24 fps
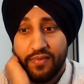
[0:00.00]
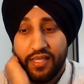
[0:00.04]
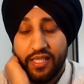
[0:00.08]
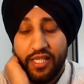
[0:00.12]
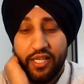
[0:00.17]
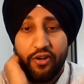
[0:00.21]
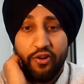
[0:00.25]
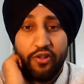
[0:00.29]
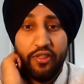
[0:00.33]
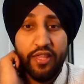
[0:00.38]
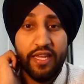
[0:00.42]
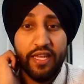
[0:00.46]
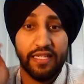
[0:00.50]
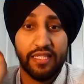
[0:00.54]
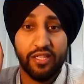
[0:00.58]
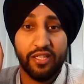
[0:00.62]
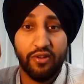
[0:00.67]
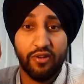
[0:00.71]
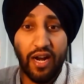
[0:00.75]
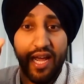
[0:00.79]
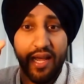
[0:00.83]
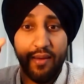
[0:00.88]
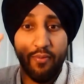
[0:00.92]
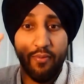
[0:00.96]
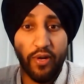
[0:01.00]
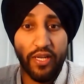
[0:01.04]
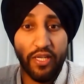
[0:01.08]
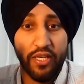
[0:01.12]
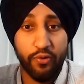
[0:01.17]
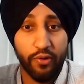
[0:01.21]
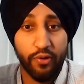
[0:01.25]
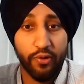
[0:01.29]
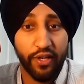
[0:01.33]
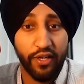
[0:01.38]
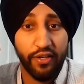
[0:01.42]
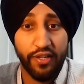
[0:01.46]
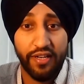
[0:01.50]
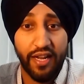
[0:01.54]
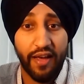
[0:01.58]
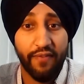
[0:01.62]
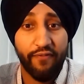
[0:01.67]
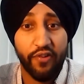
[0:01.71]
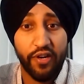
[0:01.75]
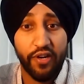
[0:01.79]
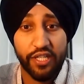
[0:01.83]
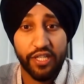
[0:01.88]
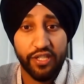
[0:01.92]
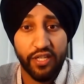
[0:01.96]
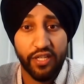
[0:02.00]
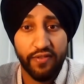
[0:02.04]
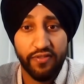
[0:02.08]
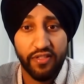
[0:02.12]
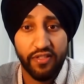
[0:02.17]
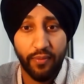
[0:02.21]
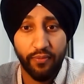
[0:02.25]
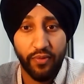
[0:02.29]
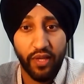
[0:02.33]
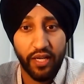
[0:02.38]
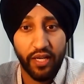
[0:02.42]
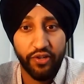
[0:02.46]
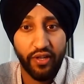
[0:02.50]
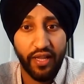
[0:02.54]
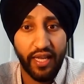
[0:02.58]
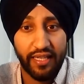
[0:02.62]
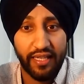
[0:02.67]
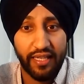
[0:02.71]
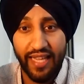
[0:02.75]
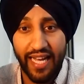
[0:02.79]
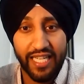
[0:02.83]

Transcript: they describe when you learn the definition of something and you're like,